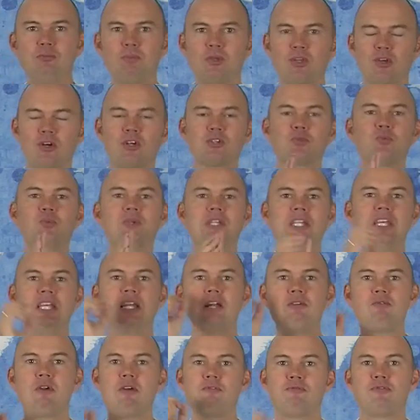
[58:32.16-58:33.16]
because we need
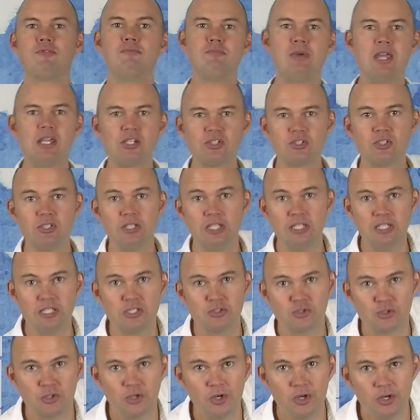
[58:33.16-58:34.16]
a reformation in the
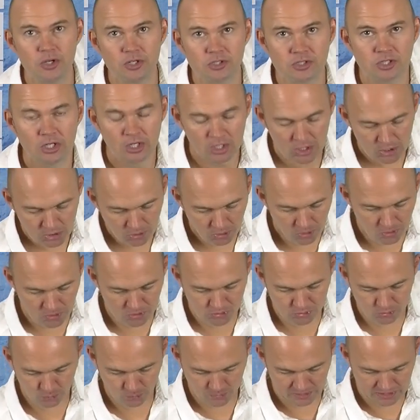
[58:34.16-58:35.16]
church.
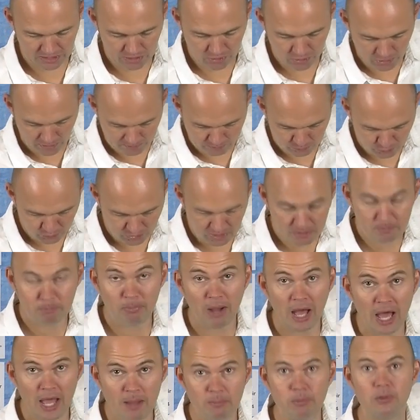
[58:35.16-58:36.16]
Also, when it comes to the
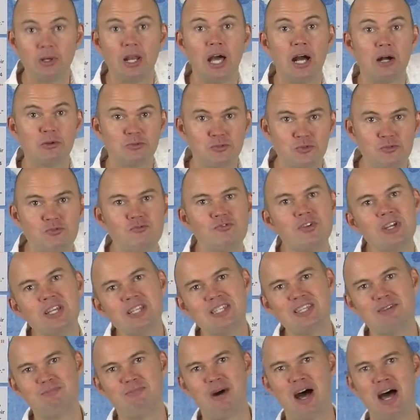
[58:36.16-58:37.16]
Bible, how to
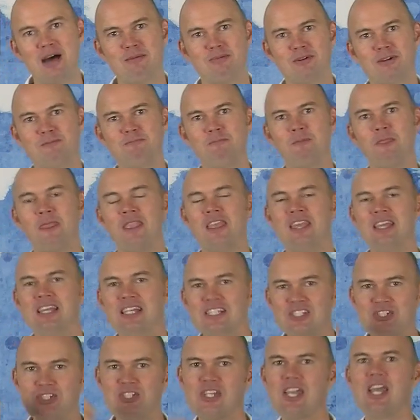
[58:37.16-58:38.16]
read the Bible.
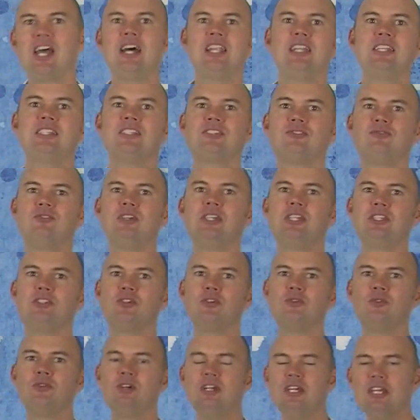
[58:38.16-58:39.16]
Share this
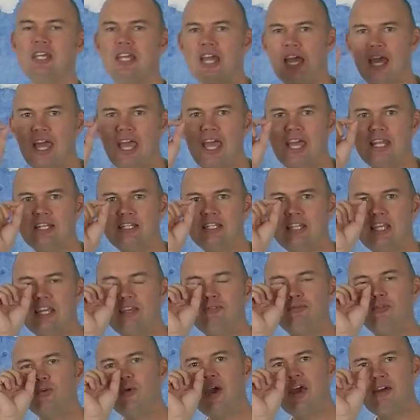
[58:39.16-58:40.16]
video. And
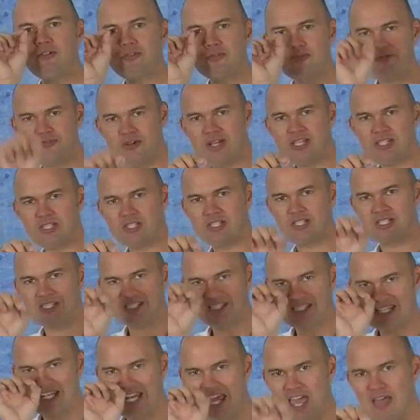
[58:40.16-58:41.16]
if you have
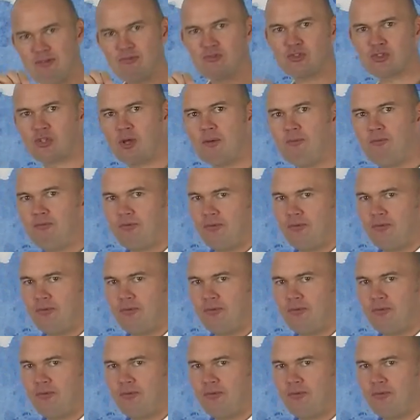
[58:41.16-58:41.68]
questions and have some